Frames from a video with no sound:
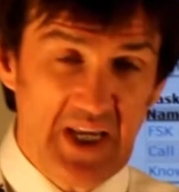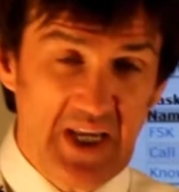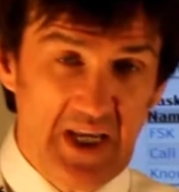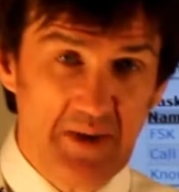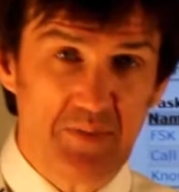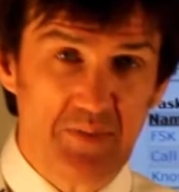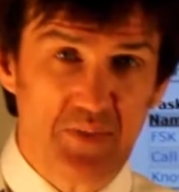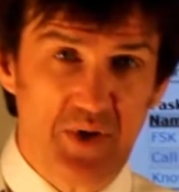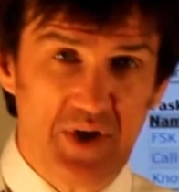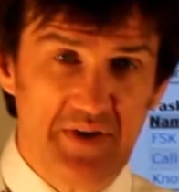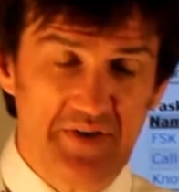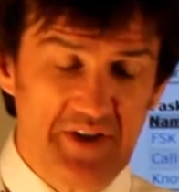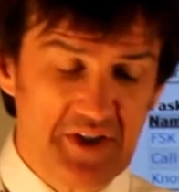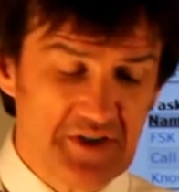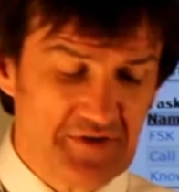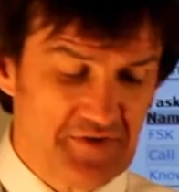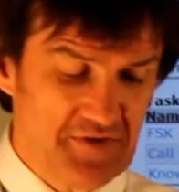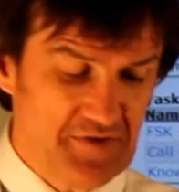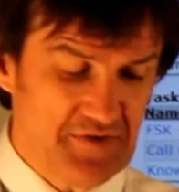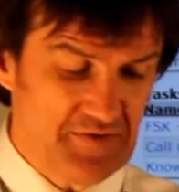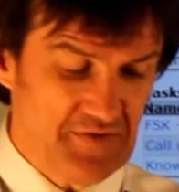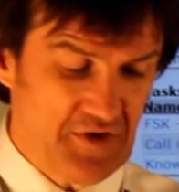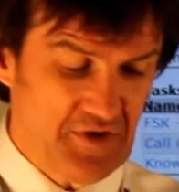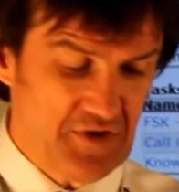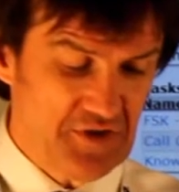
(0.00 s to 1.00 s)
keep previous
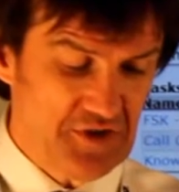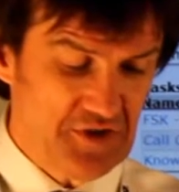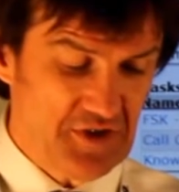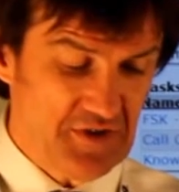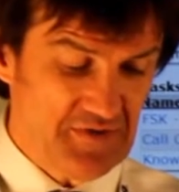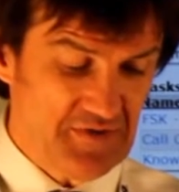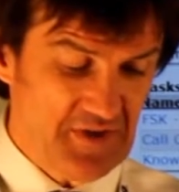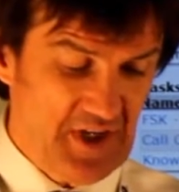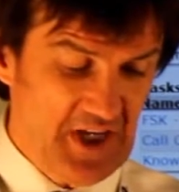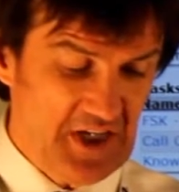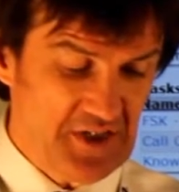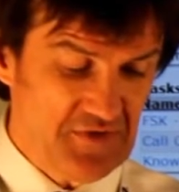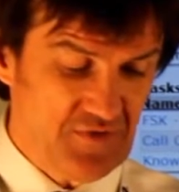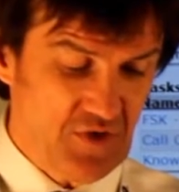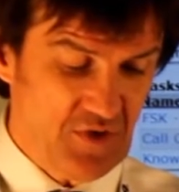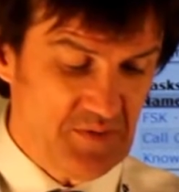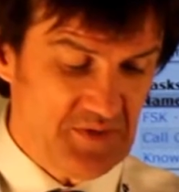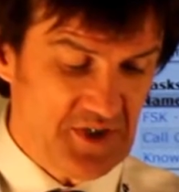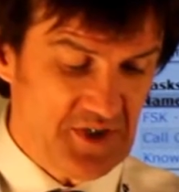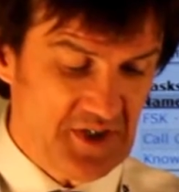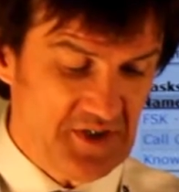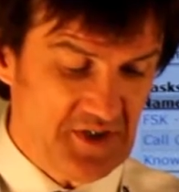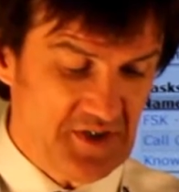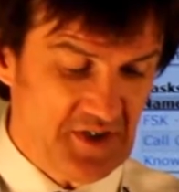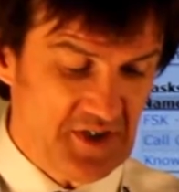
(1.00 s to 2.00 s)
versions of case
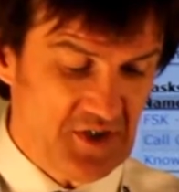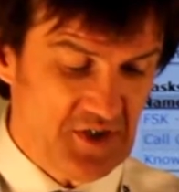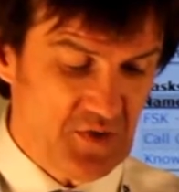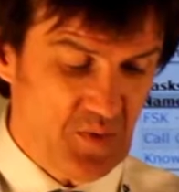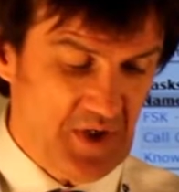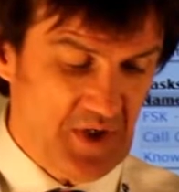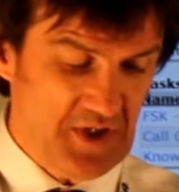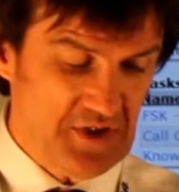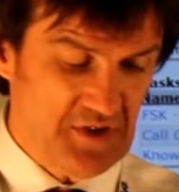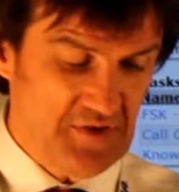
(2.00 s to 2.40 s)
forms is this way.